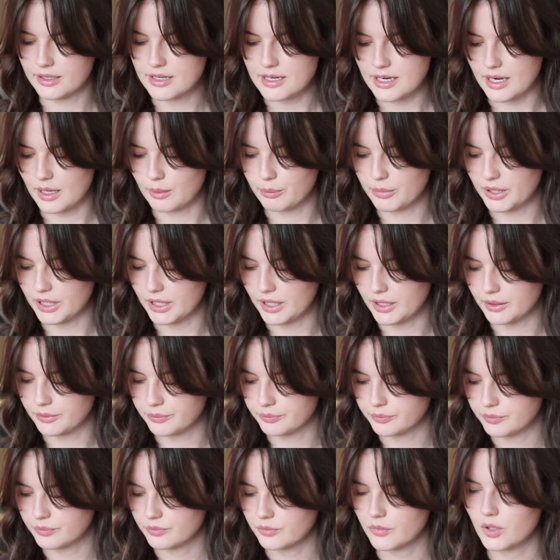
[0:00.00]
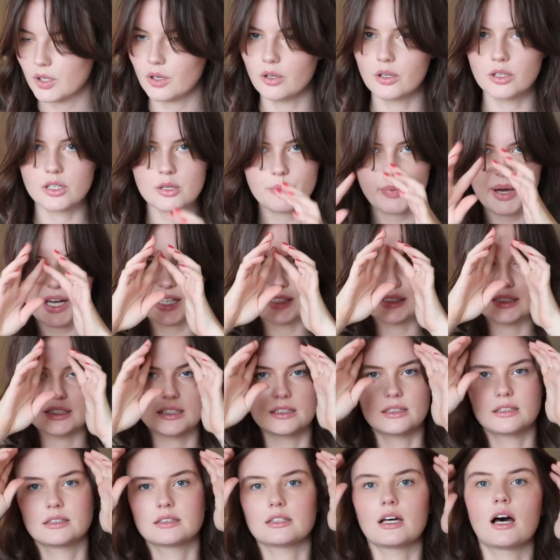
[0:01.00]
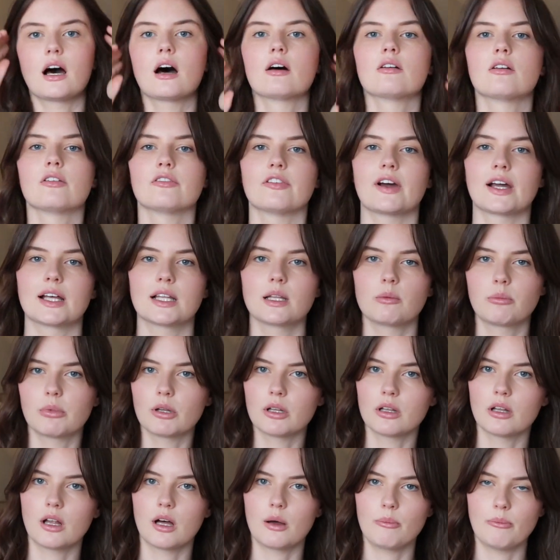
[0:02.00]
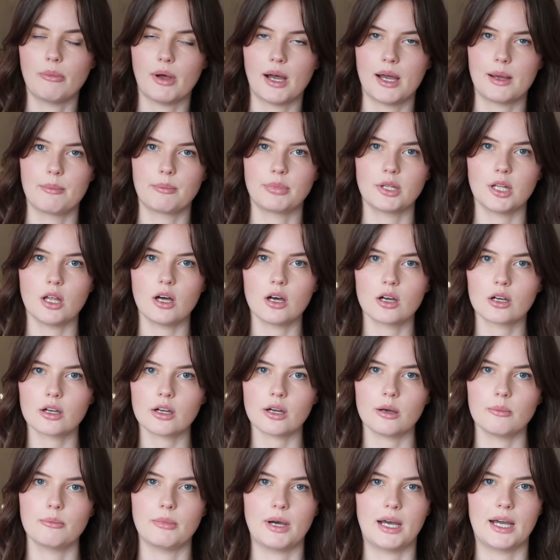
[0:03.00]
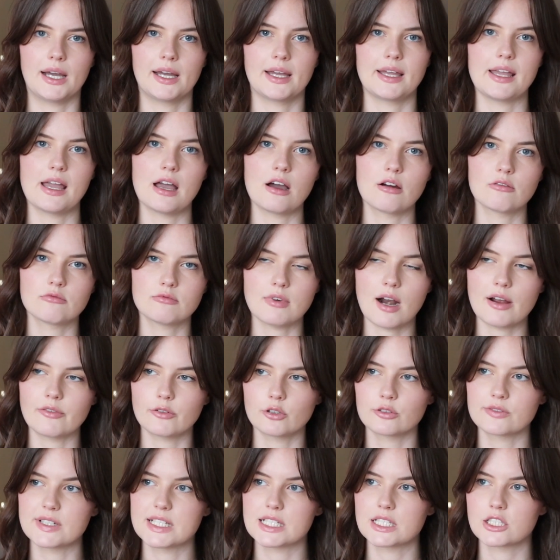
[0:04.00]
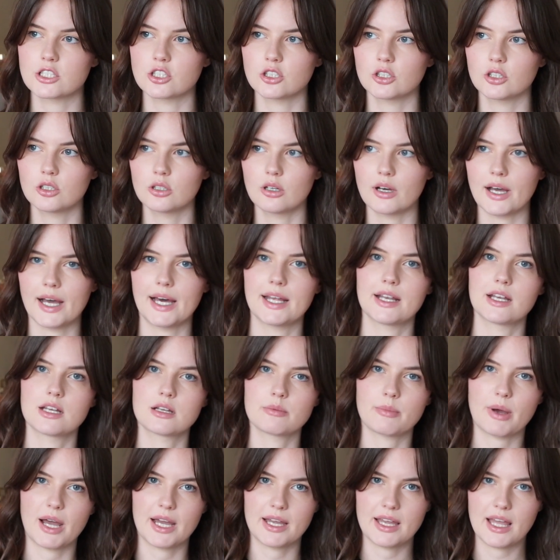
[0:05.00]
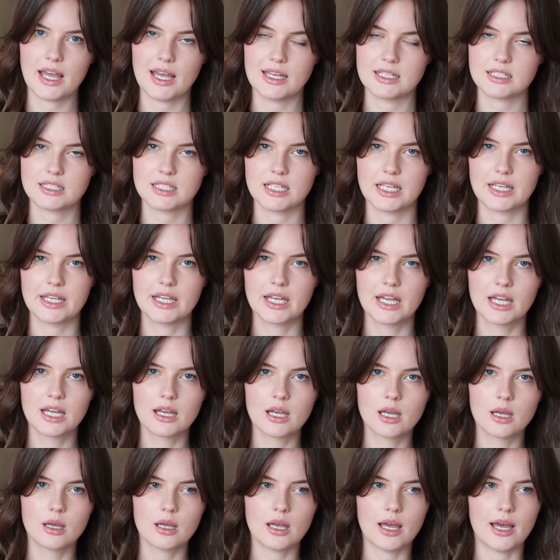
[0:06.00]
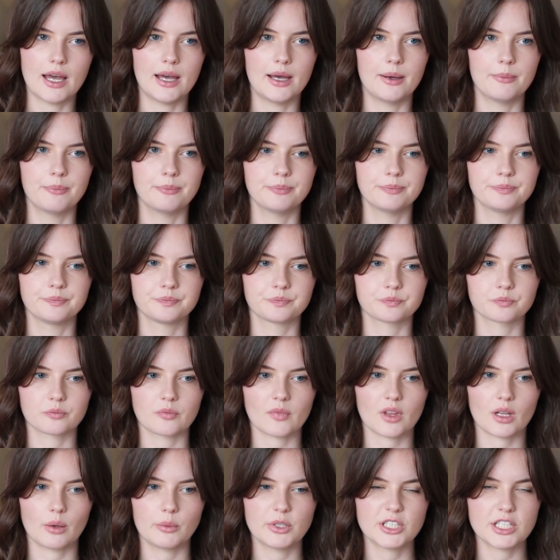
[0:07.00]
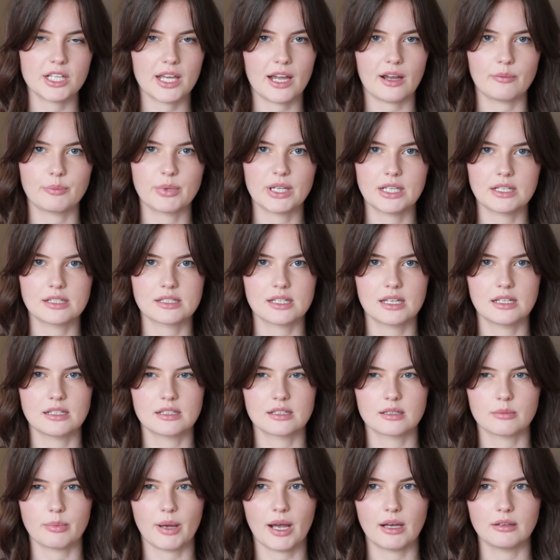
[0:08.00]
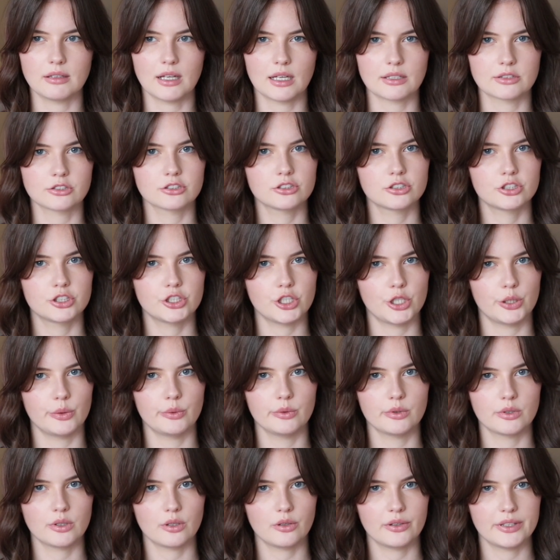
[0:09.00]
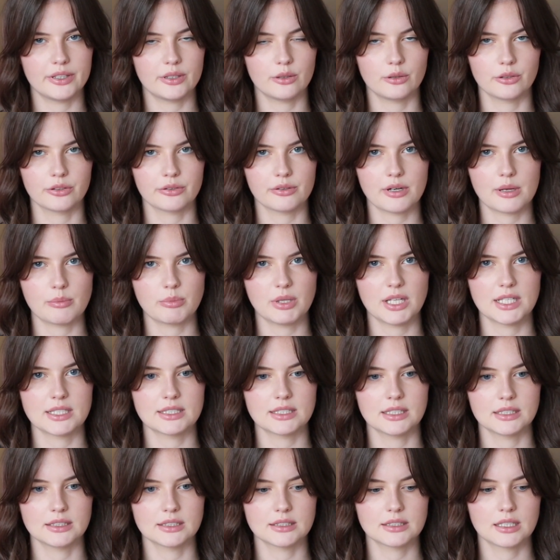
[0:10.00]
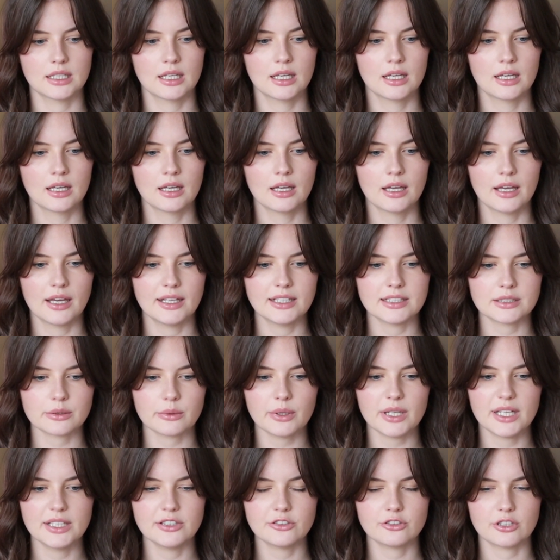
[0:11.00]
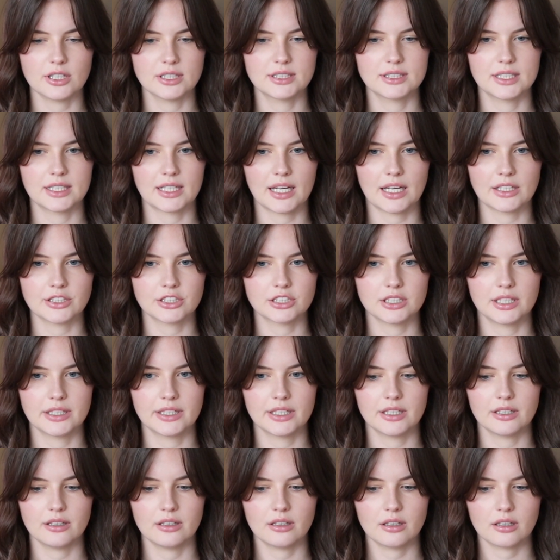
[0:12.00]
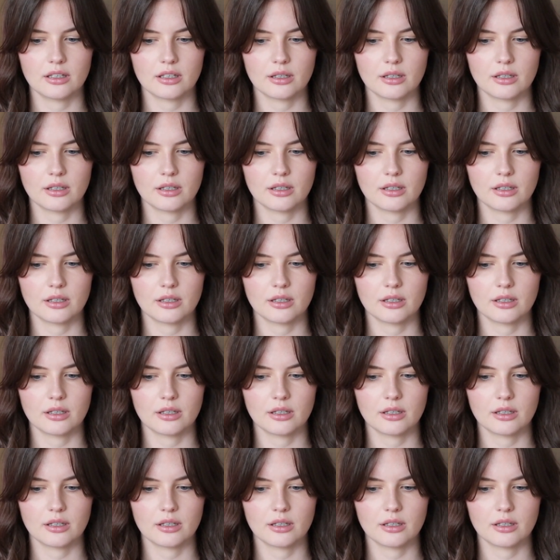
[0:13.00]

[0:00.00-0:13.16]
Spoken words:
down below. All the patterns are available on my blog, my Ravelry store and my Etsy, which they have been since about last June in all three places. And it's quite interesting actually that